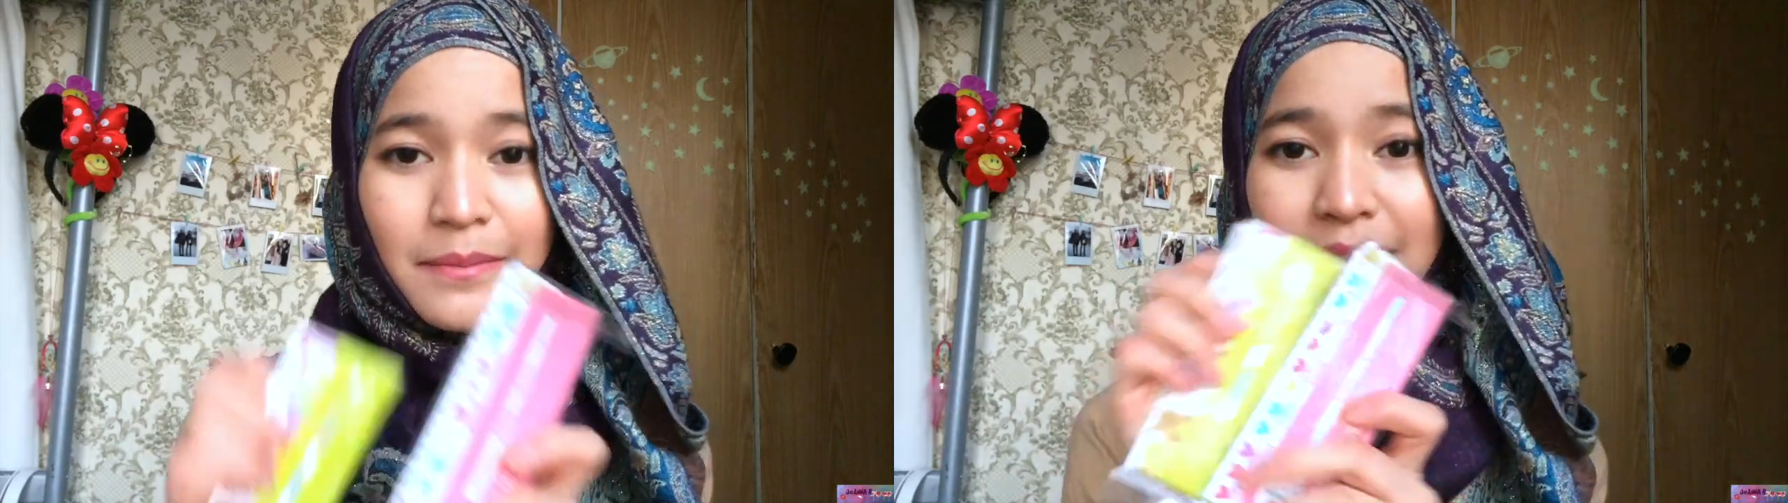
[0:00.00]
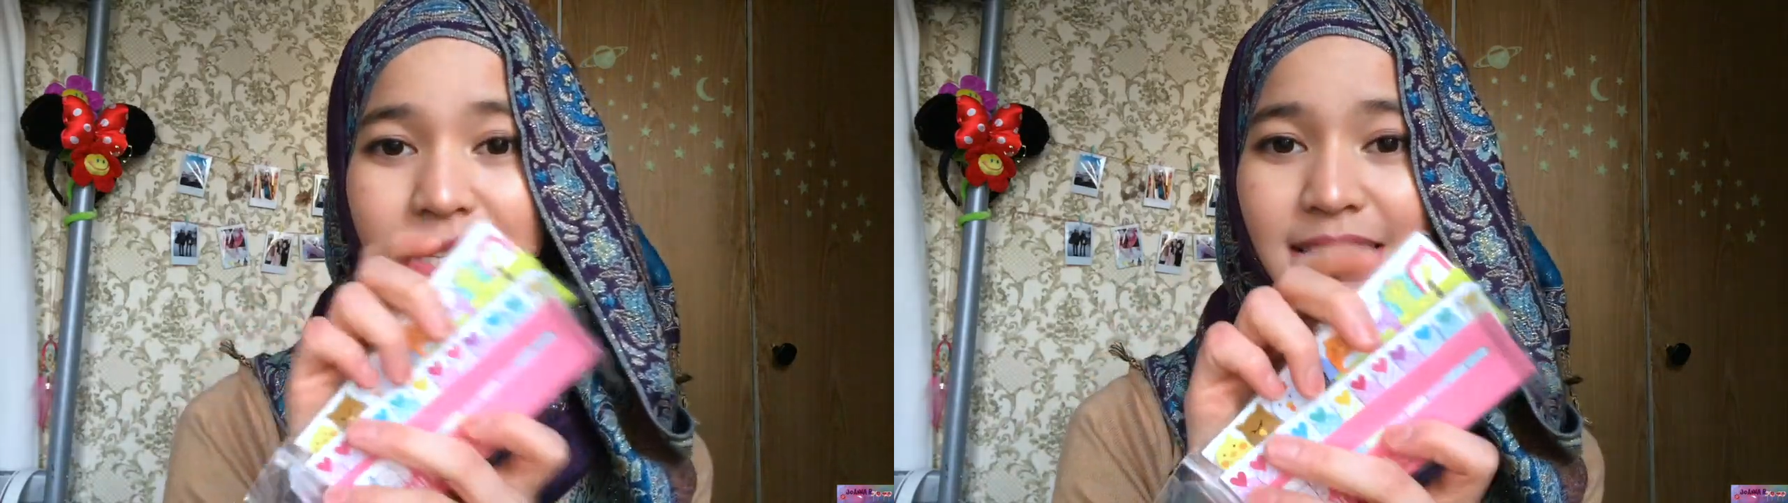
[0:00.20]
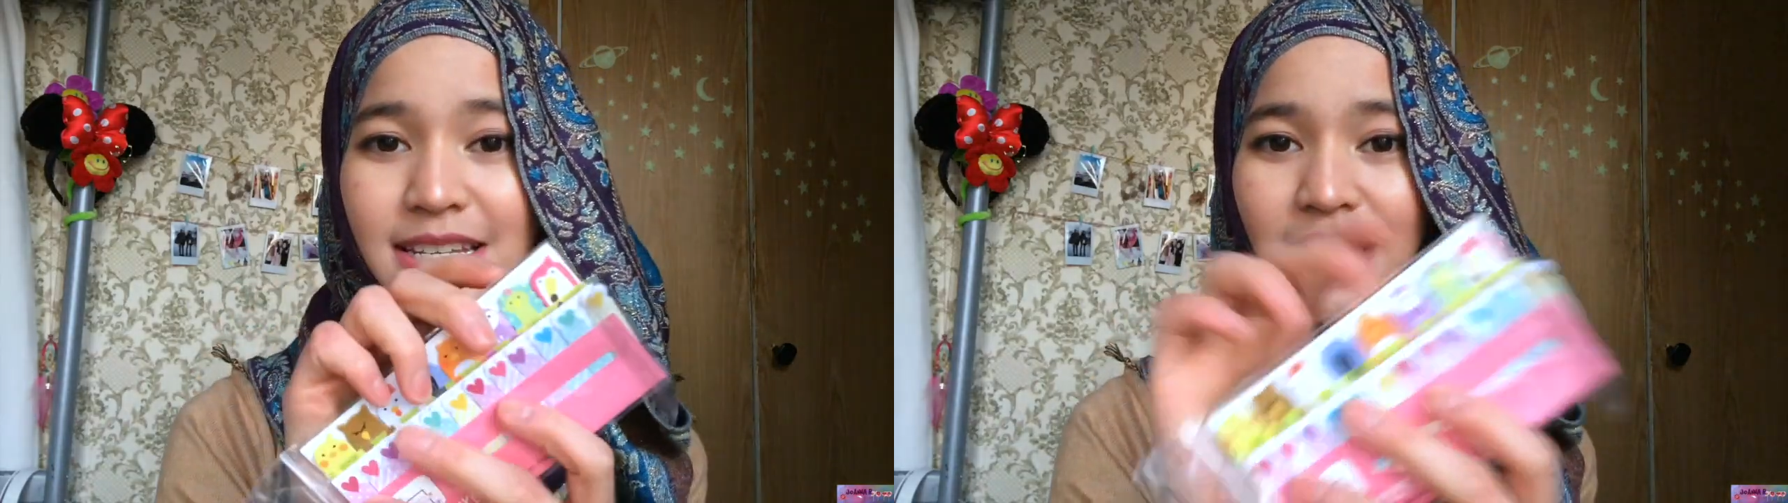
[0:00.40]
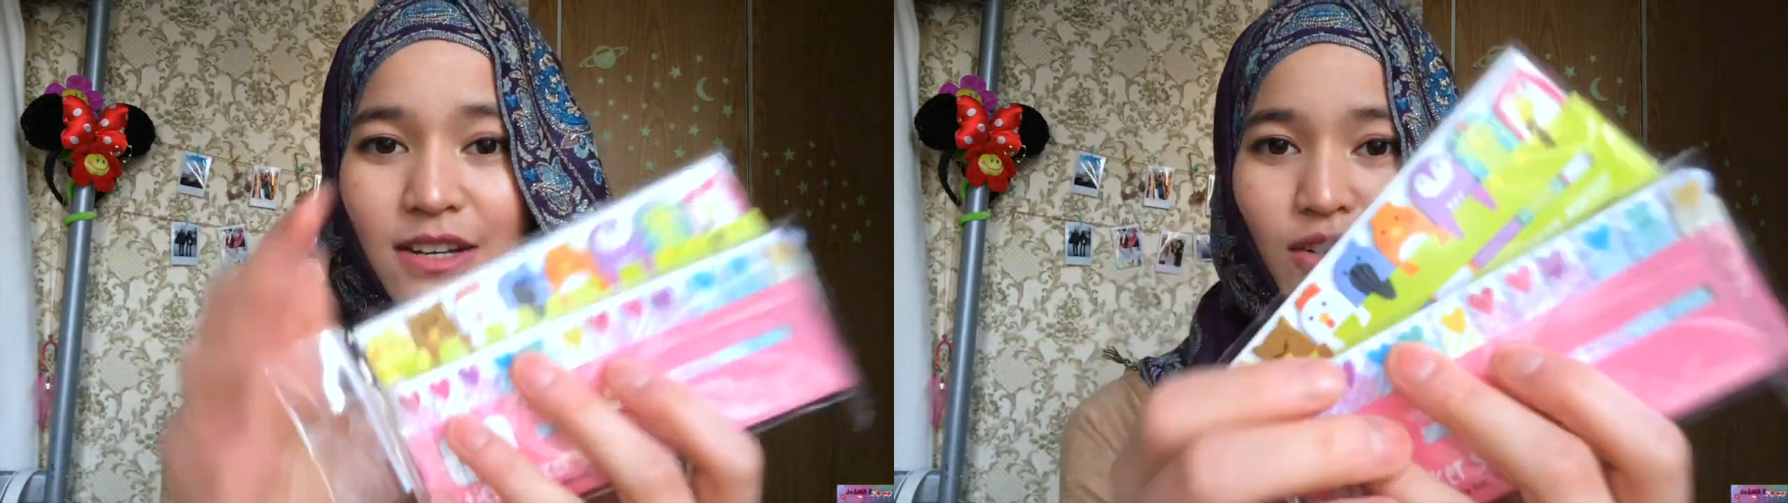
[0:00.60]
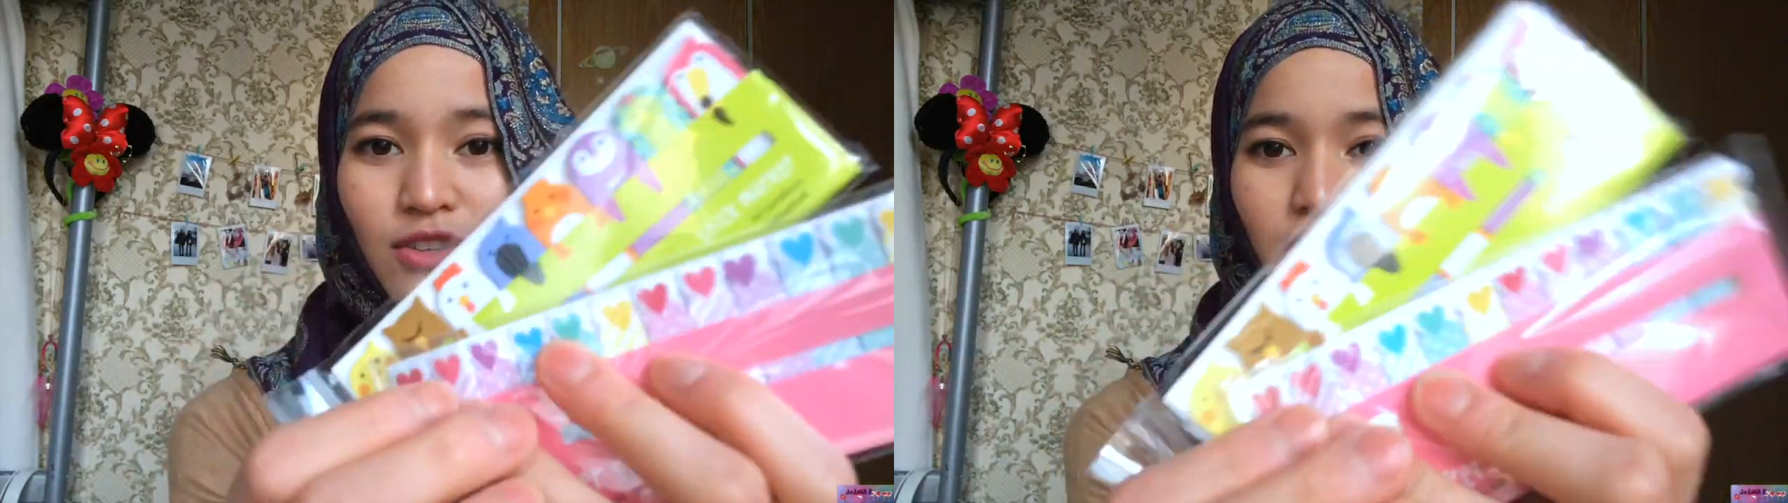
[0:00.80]
My sticky
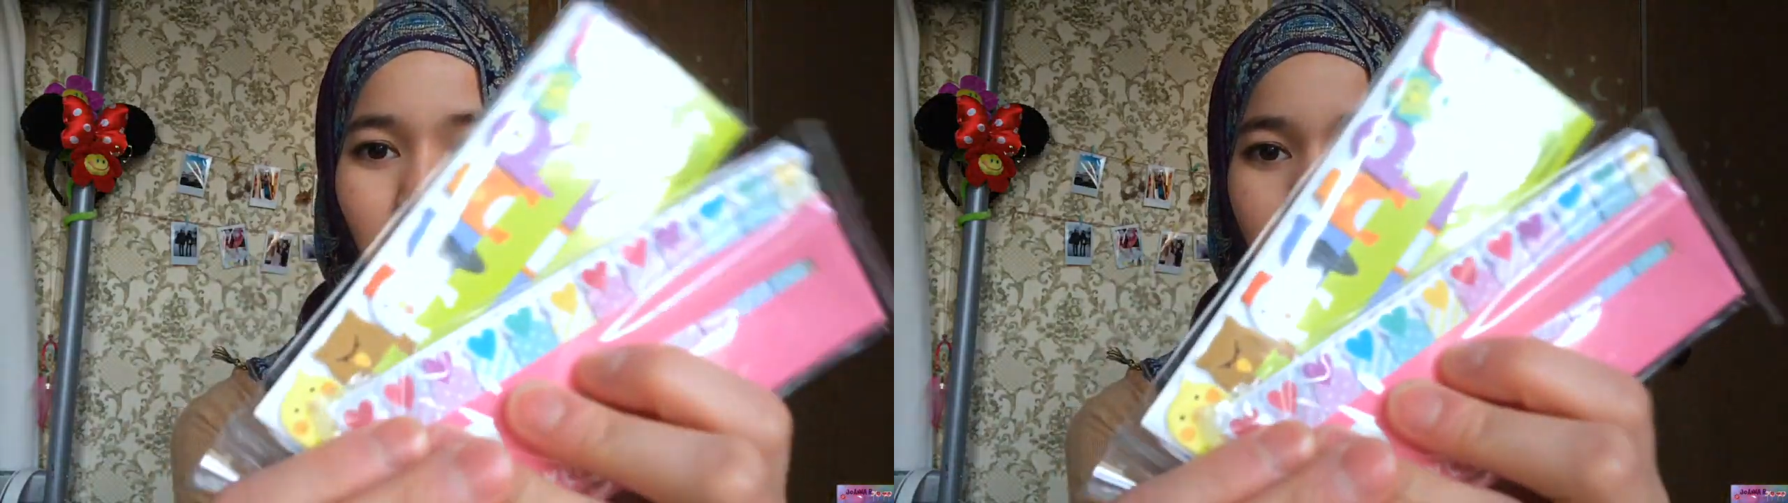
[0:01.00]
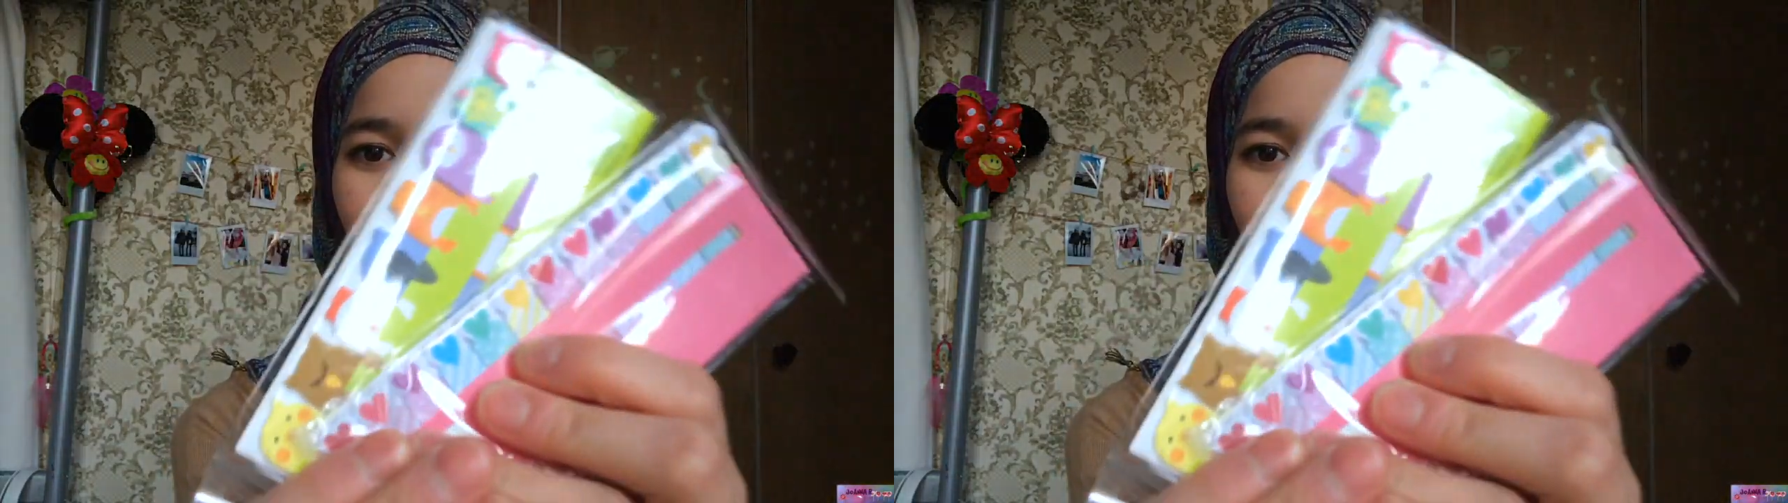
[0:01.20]
notes, you can